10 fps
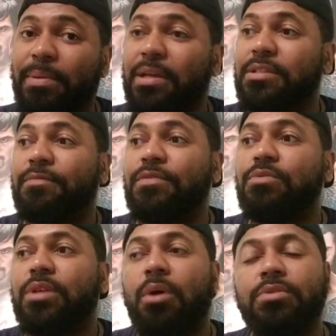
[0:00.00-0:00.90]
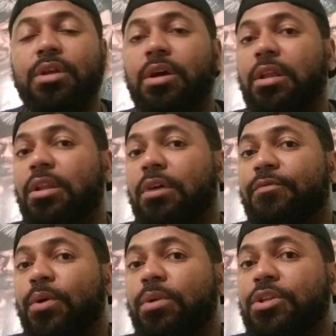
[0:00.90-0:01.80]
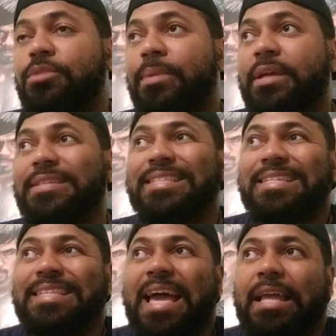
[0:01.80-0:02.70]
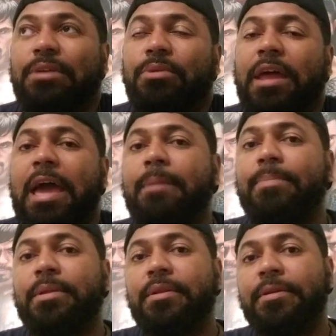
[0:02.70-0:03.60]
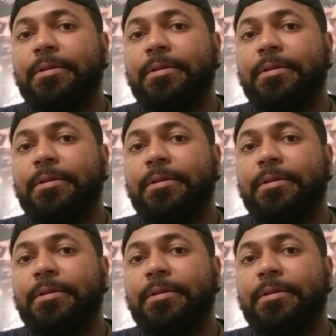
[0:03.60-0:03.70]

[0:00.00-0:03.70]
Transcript: because if you don't, you're gonna look foolish because that's exactly what happened.